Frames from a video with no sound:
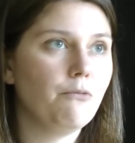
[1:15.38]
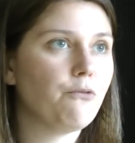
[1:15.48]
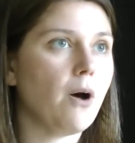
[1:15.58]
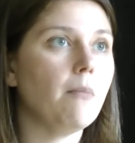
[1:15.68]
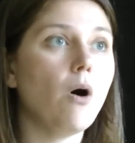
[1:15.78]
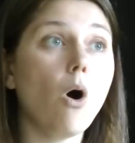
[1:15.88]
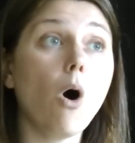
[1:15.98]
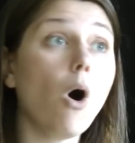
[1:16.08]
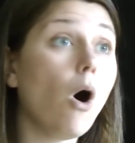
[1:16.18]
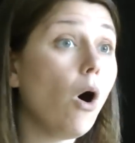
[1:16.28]

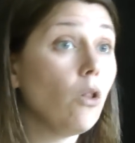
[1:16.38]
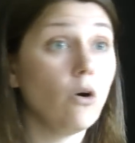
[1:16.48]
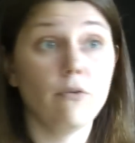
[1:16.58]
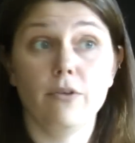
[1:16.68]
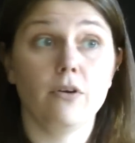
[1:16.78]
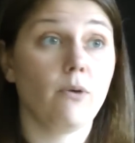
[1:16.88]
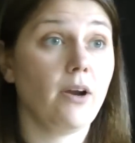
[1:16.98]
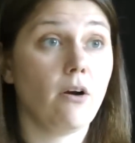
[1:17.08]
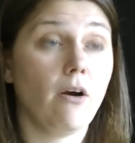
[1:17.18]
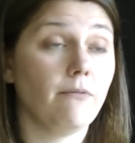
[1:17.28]
from all over the
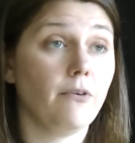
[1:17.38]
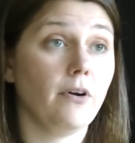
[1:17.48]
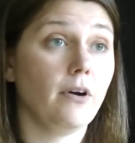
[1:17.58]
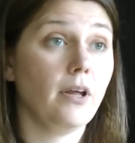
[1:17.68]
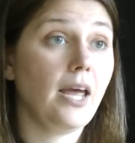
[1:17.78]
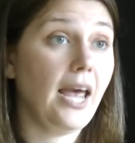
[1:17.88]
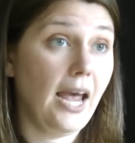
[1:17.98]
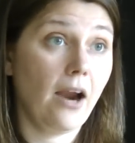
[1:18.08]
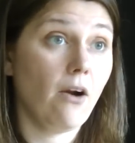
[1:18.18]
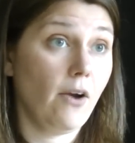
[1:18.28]
greater Hartford
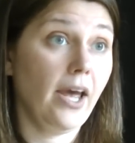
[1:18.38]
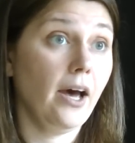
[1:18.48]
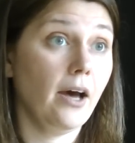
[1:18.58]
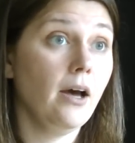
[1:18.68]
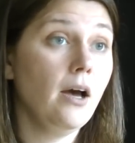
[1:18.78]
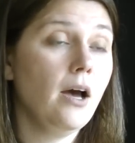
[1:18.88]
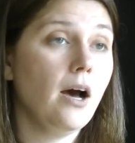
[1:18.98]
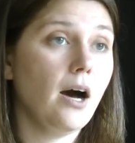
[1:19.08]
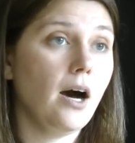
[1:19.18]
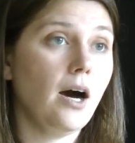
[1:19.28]
area.
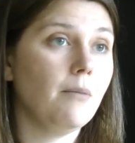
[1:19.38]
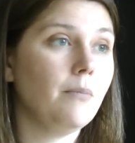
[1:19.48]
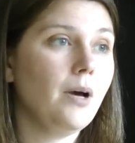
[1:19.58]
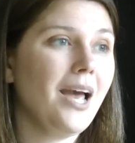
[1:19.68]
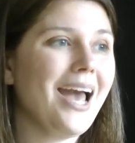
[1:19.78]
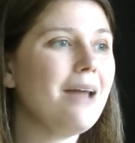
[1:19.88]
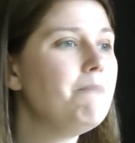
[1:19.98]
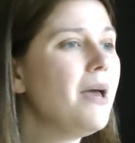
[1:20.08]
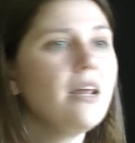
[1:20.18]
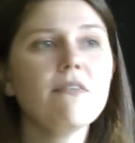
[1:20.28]

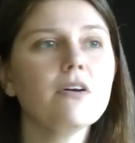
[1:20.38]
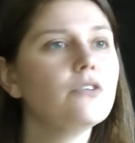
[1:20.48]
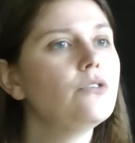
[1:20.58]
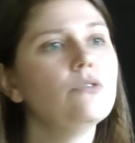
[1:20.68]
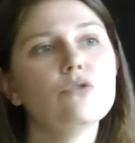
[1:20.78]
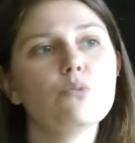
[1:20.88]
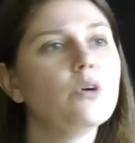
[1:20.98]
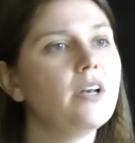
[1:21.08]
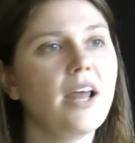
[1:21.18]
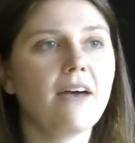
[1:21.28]
And many of our students
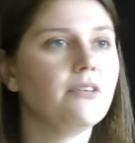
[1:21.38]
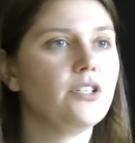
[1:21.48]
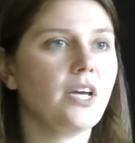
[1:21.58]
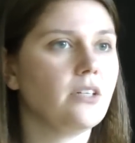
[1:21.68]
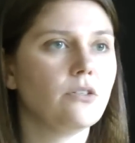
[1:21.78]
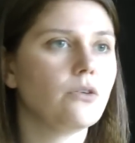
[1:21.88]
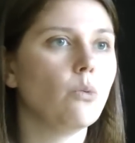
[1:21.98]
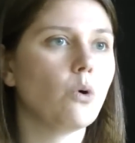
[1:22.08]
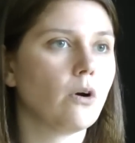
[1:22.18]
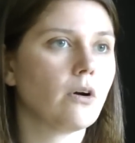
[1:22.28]
wouldn't have a chance to
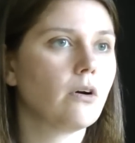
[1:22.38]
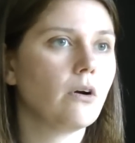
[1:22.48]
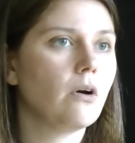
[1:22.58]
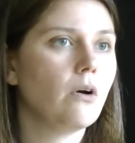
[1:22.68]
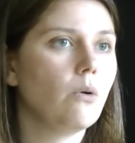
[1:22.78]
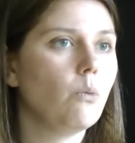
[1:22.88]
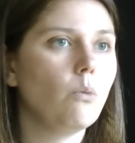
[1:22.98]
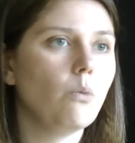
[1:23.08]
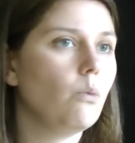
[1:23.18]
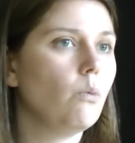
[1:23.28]
work
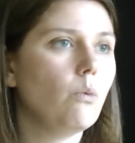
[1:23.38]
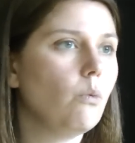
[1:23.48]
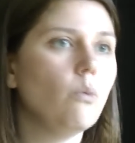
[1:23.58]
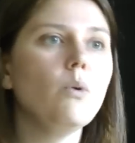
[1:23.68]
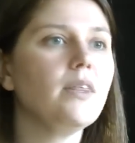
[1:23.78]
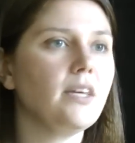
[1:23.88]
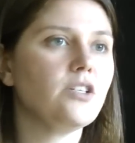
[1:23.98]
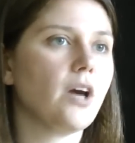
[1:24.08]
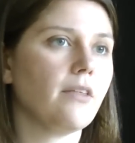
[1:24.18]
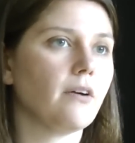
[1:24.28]
with
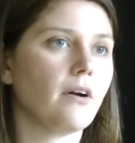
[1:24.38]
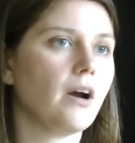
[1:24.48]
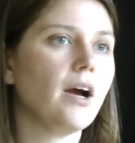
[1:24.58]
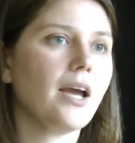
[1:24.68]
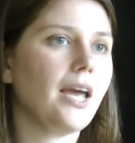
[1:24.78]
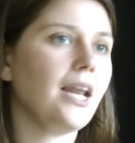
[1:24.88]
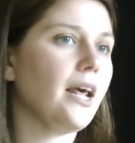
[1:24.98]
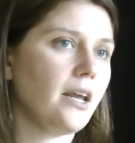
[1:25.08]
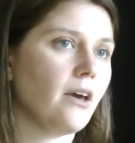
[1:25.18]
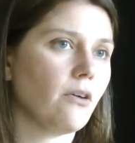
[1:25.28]
each other in
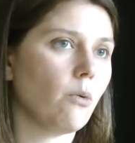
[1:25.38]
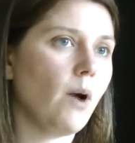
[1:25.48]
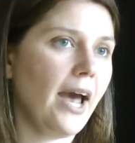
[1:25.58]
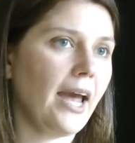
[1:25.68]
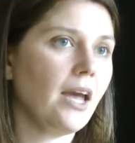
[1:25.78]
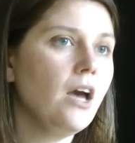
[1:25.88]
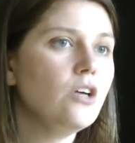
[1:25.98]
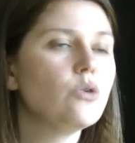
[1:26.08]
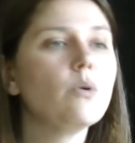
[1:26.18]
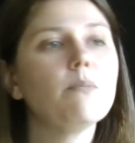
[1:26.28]
any other way.
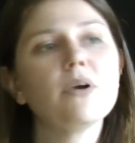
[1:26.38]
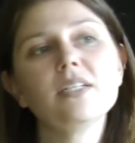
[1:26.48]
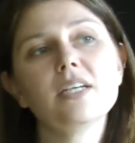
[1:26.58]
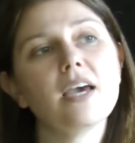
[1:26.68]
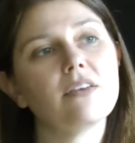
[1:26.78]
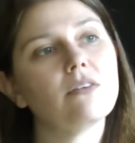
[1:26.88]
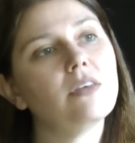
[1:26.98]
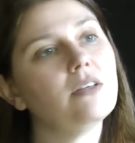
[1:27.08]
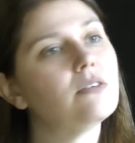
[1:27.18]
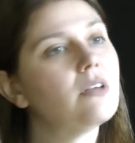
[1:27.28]
So we bring together
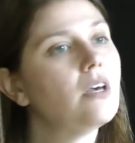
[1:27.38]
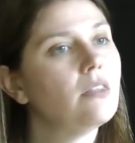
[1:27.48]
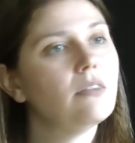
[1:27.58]
these